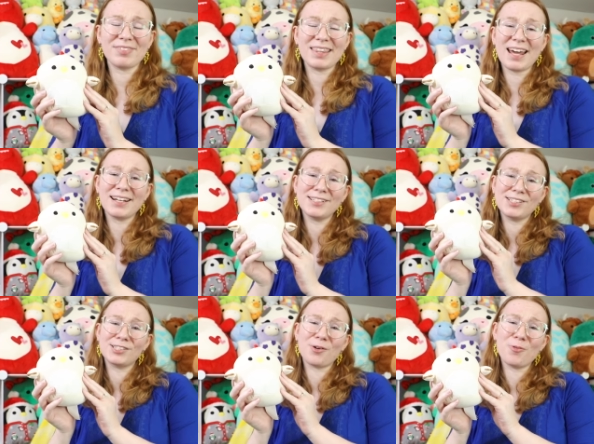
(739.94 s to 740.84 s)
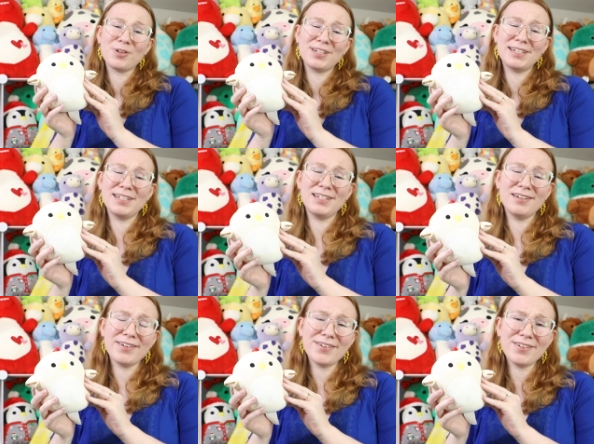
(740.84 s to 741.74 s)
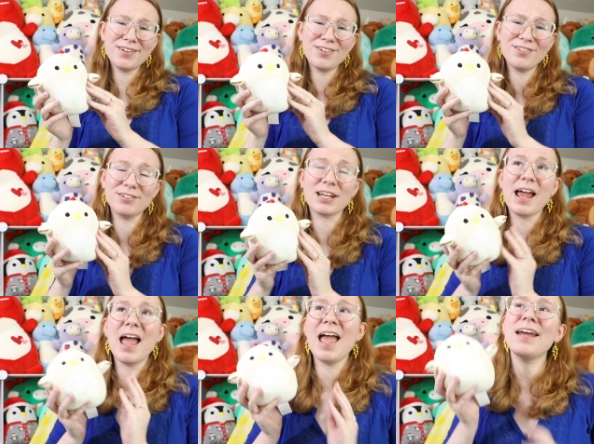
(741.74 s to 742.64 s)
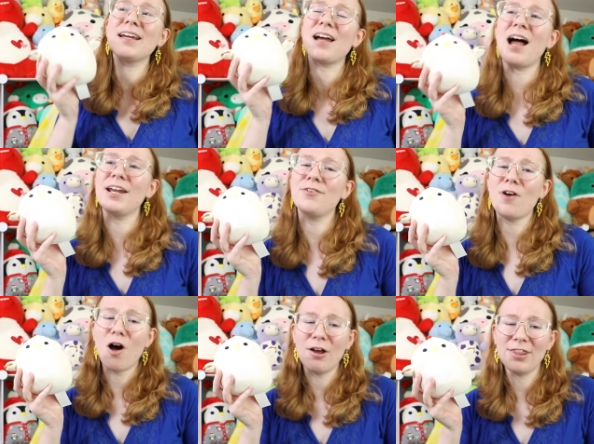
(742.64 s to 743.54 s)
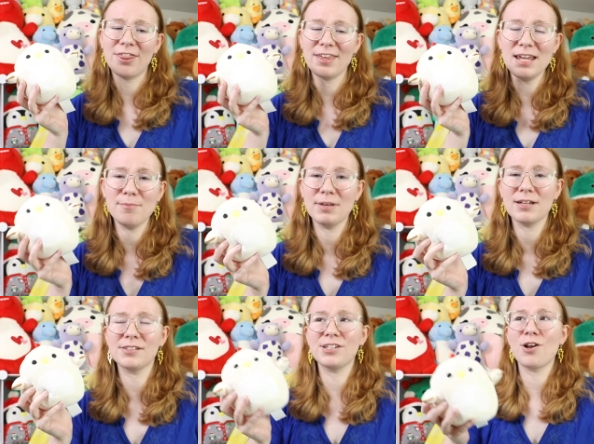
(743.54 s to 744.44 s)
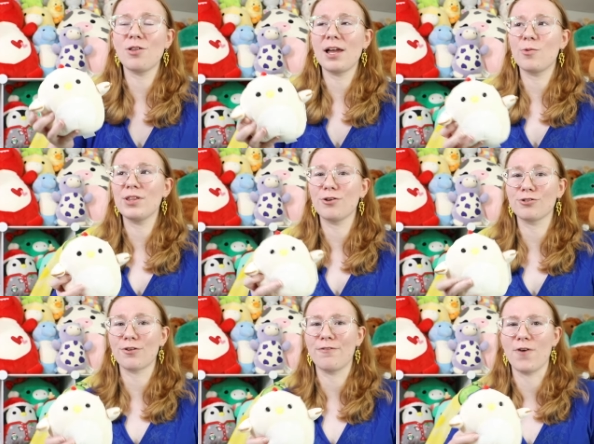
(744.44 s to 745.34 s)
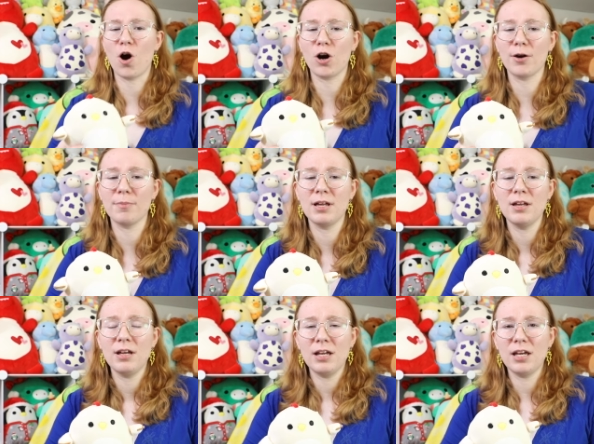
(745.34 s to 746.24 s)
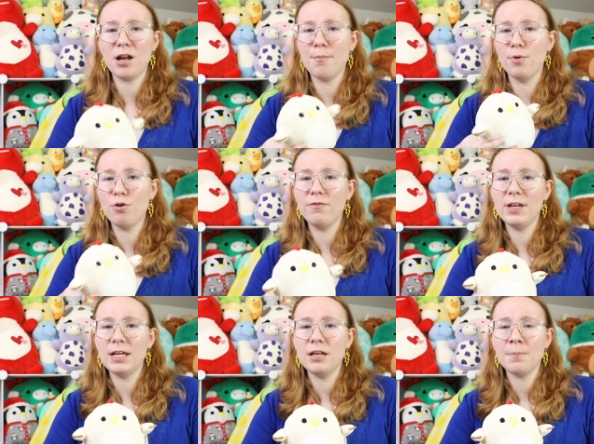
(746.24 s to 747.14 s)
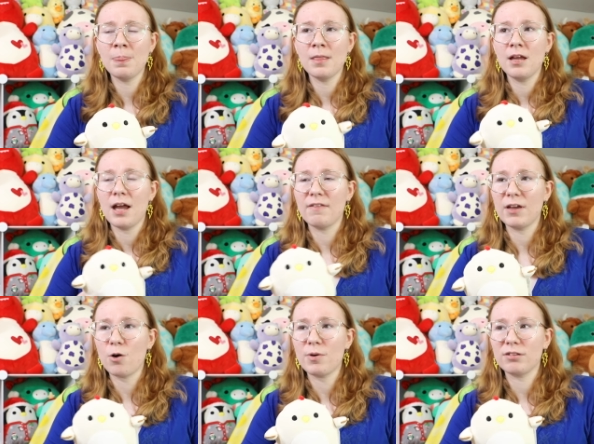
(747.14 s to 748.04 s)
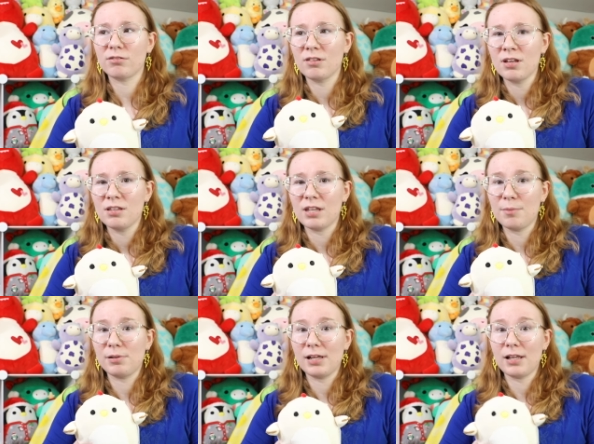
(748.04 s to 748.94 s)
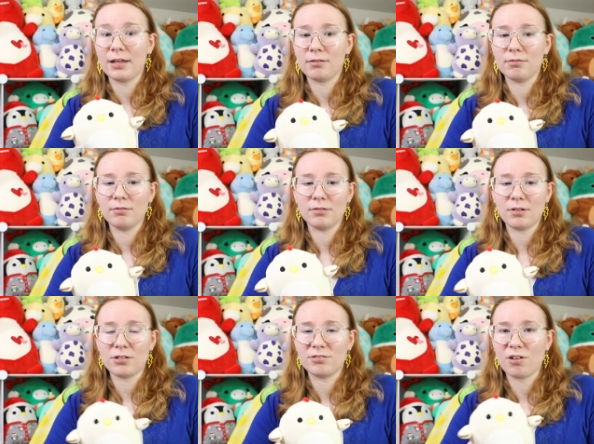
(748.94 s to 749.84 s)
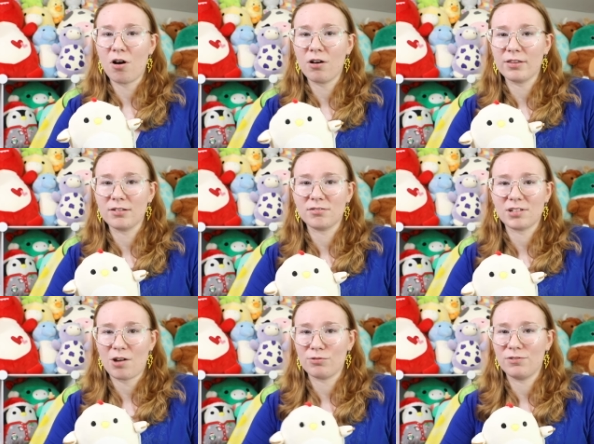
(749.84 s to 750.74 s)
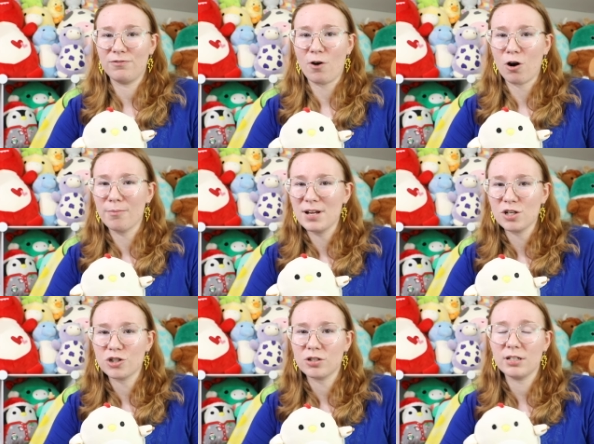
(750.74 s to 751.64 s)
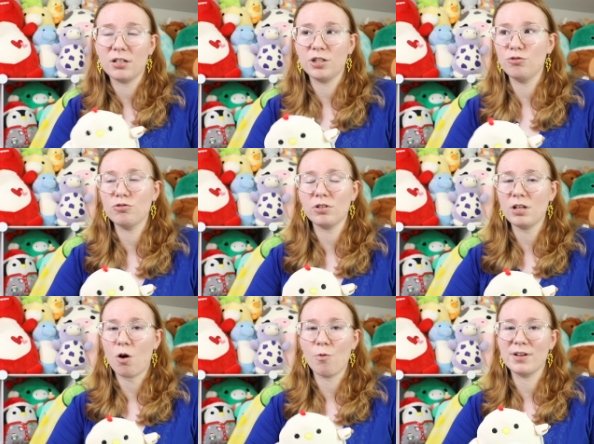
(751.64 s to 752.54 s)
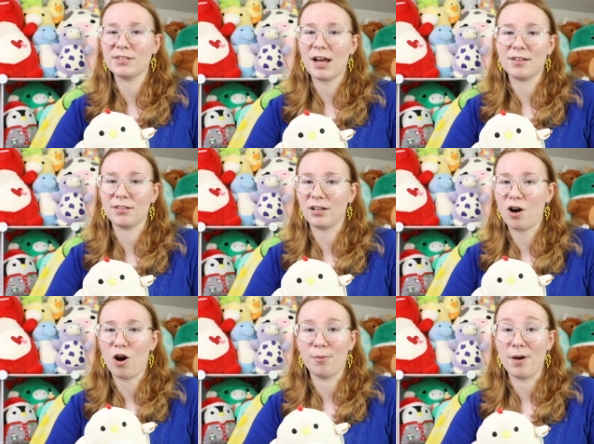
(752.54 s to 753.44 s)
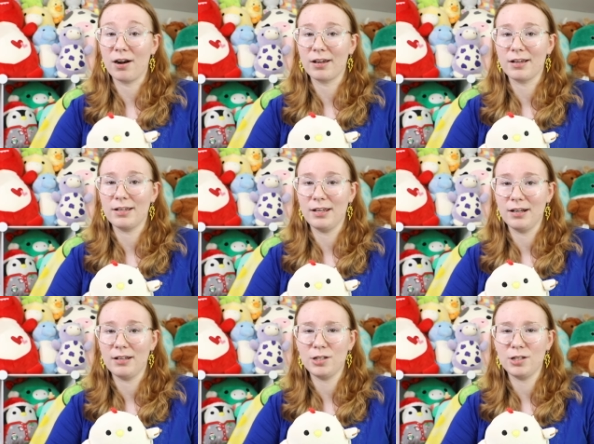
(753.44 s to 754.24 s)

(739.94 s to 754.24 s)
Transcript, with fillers: That is so cute and kind of on theme because you know like when there's a farm in a movie and they always, they play like a song that sounds farmish, it usually always has like a harmonica in it.